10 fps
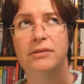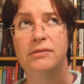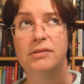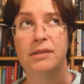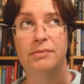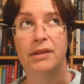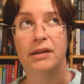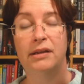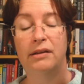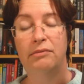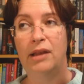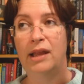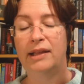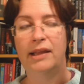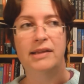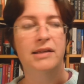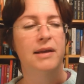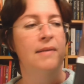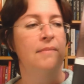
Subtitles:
or something like that.